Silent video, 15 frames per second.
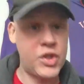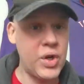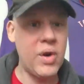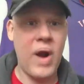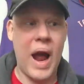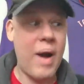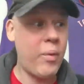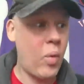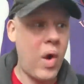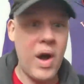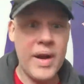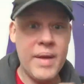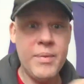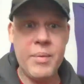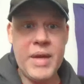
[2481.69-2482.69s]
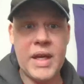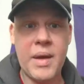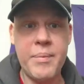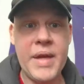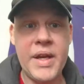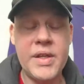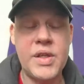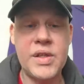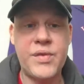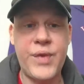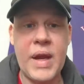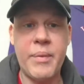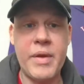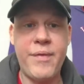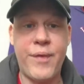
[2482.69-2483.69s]
Sure, I want him to be committed to his
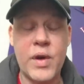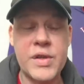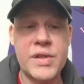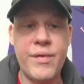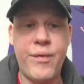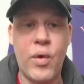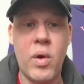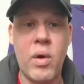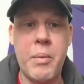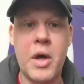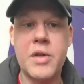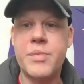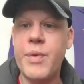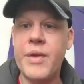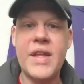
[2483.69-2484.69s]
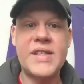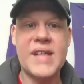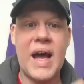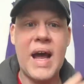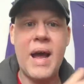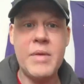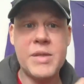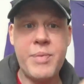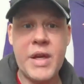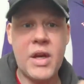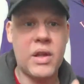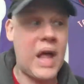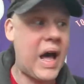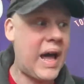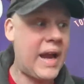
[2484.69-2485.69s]
family first and foremost, but the time has been
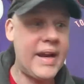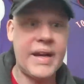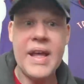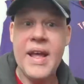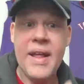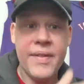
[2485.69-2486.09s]
allotted.